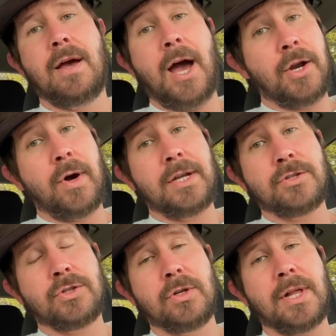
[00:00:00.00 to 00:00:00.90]
I know I
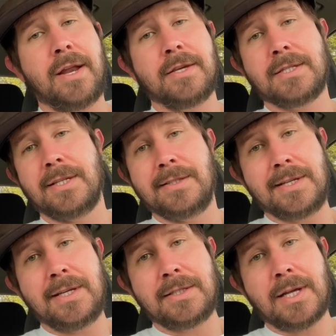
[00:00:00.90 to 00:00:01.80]
didn't shoot a lot of this in
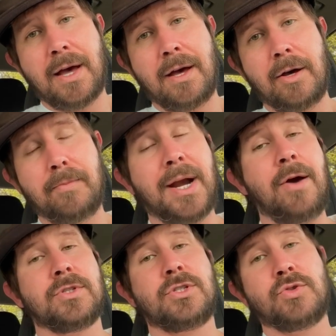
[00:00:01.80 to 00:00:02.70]
detail, but I
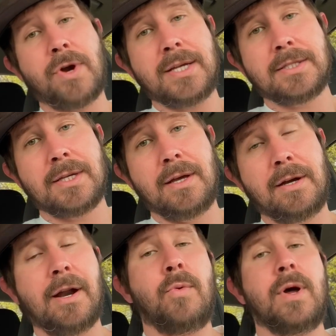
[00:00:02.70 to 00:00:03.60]
was stressing
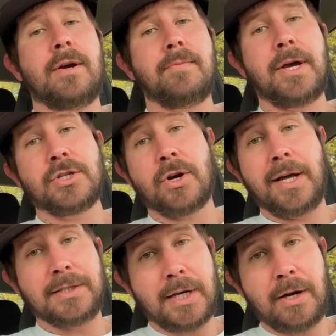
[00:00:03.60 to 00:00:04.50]
and I wanted to make sure I
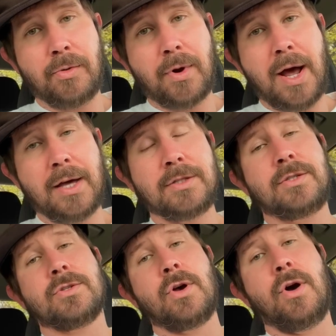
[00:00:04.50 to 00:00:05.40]
did it right,
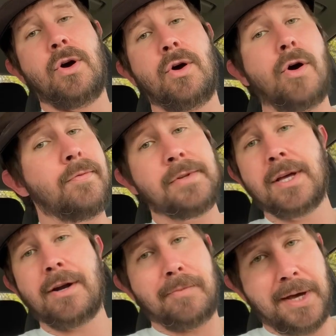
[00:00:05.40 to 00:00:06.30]
so hopefully
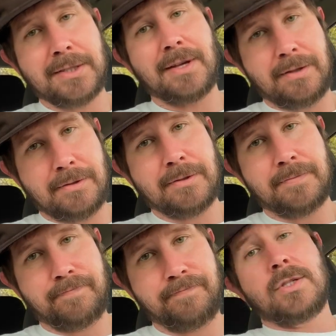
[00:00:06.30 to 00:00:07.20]
it all makes sense.
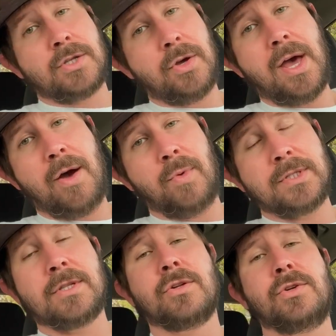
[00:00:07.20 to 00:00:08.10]
So yeah,
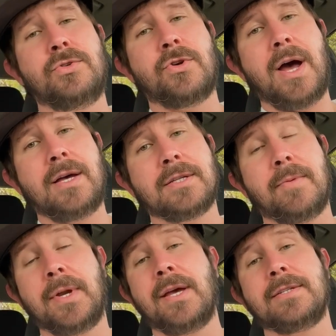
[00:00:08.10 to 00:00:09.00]
once the glue dries,
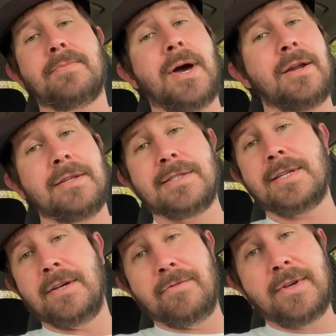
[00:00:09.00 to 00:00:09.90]
I'm going to get to mounting the
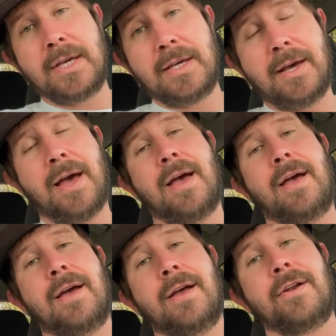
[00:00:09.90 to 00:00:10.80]
TV
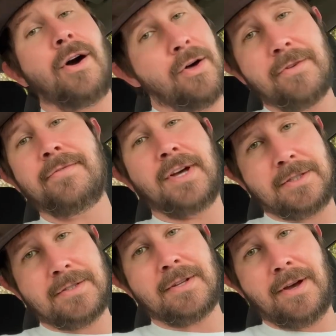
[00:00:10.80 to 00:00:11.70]
and all the
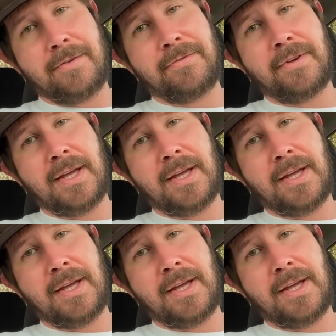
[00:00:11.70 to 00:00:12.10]
fun stuff.